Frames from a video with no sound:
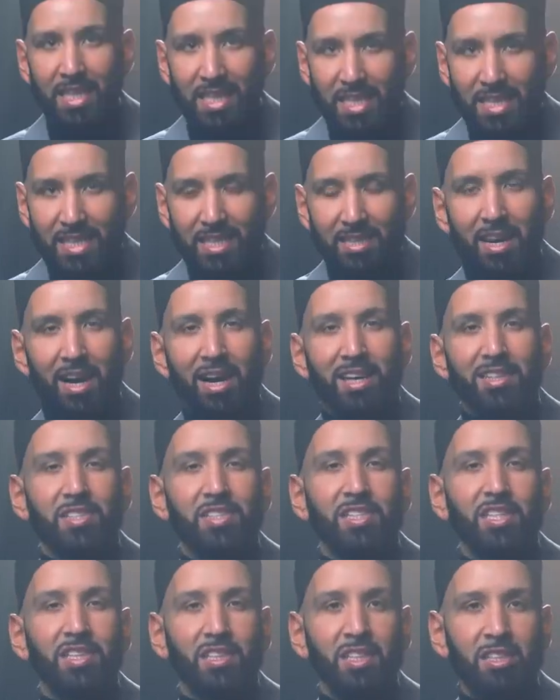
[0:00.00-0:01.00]
He's
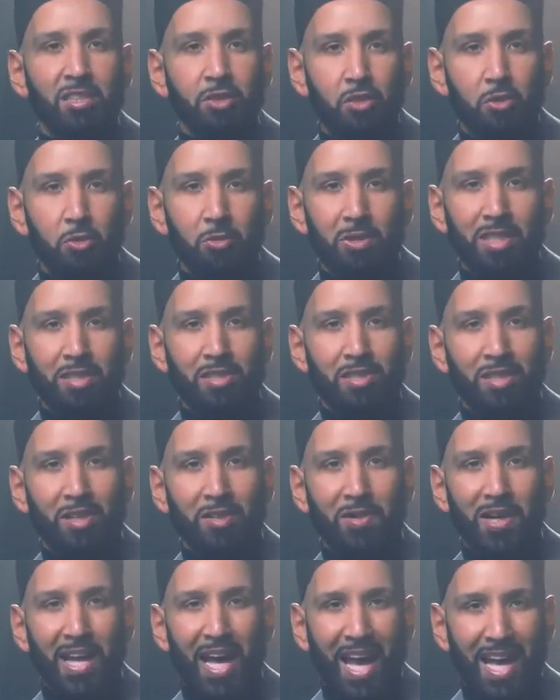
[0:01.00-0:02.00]
constantly doing
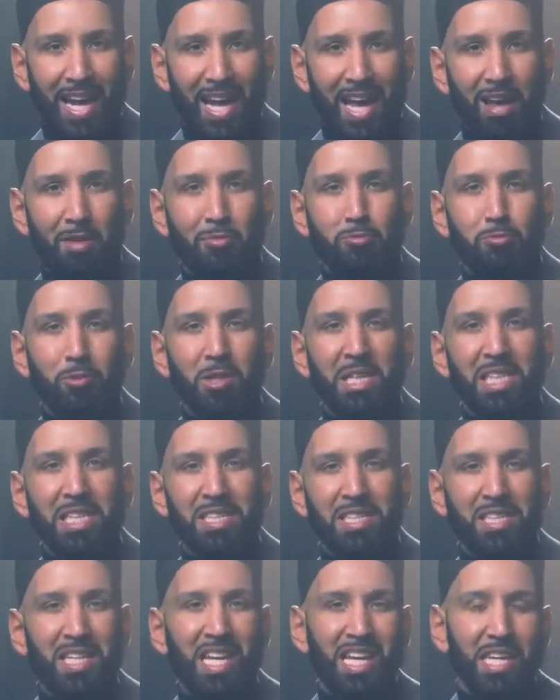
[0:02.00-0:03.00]
so at every
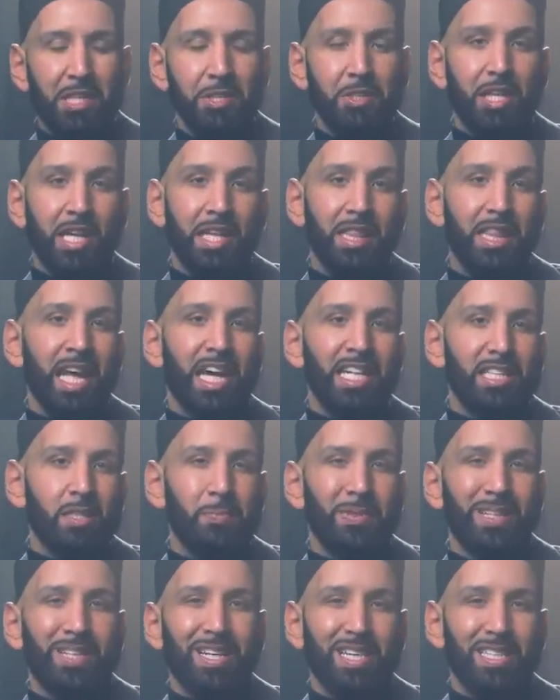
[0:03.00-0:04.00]
stage, and
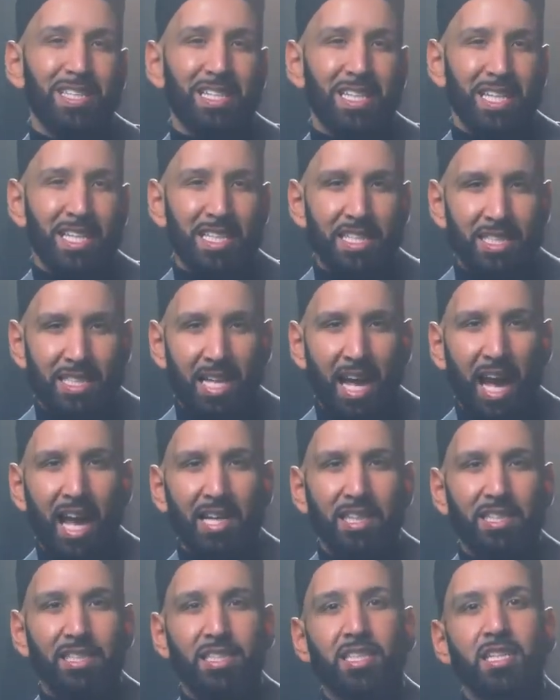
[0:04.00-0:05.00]
that's because his
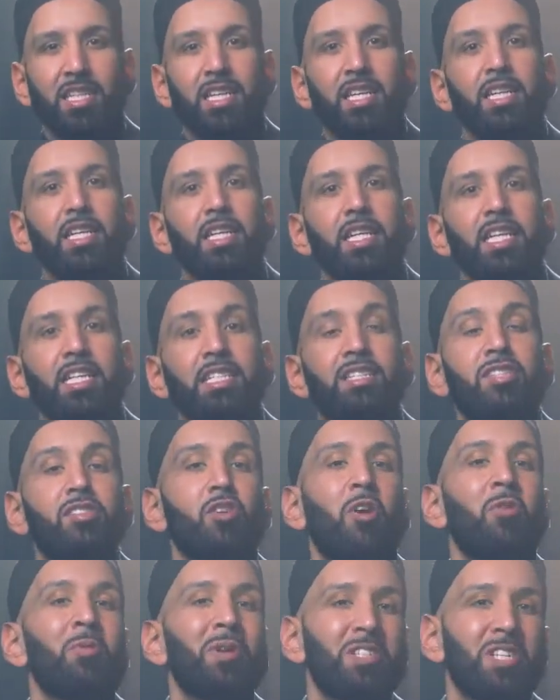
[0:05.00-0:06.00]
status is
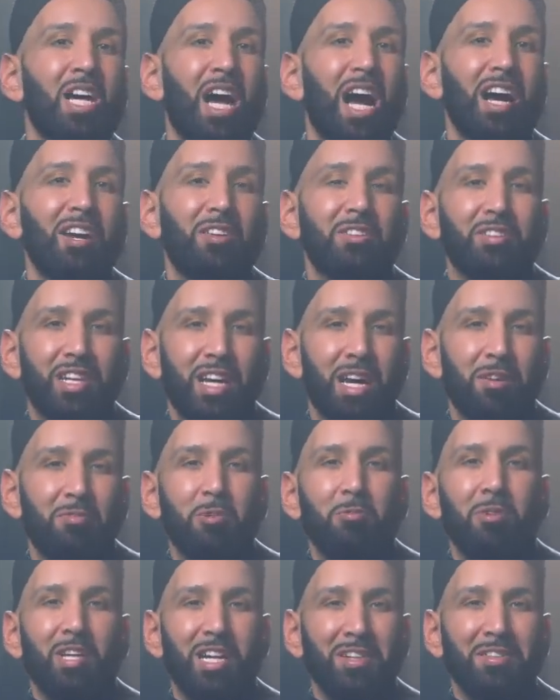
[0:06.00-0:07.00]
so much higher than
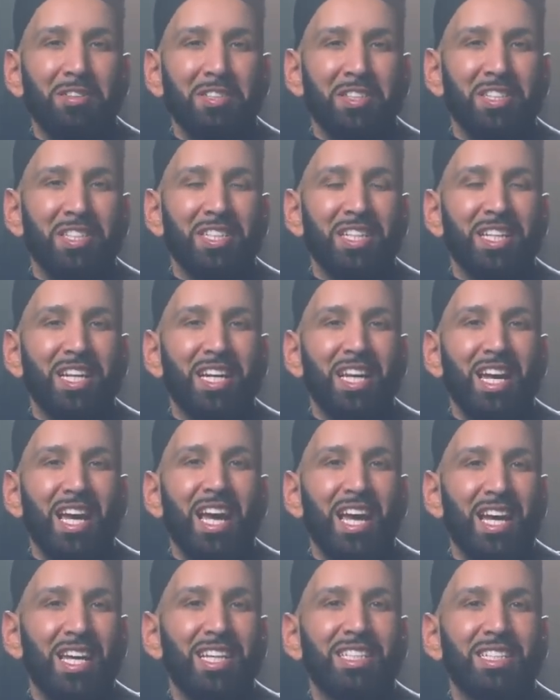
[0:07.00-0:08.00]
everyone else,
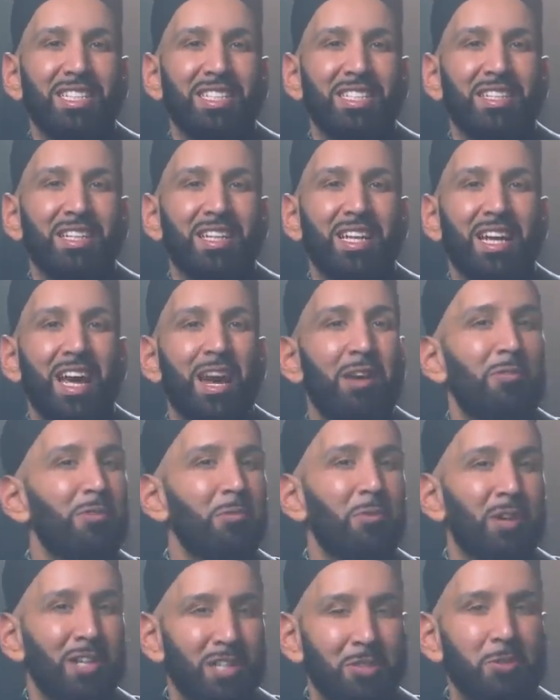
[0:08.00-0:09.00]
and
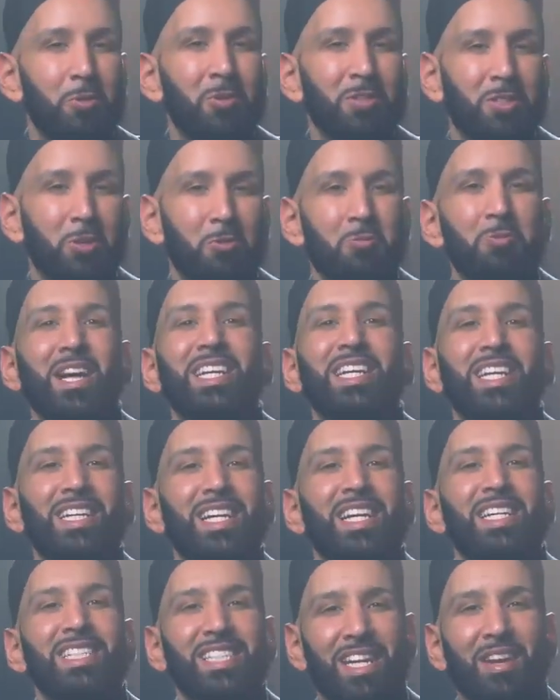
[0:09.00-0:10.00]
everyone is going to
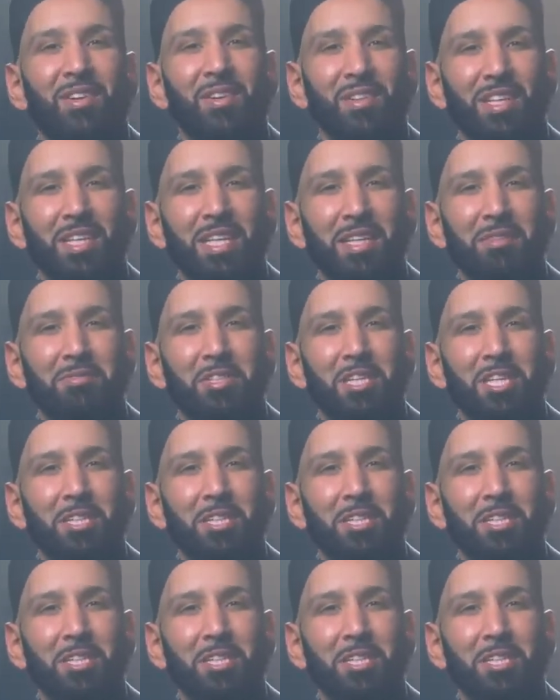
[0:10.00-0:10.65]
recognize that on the Day of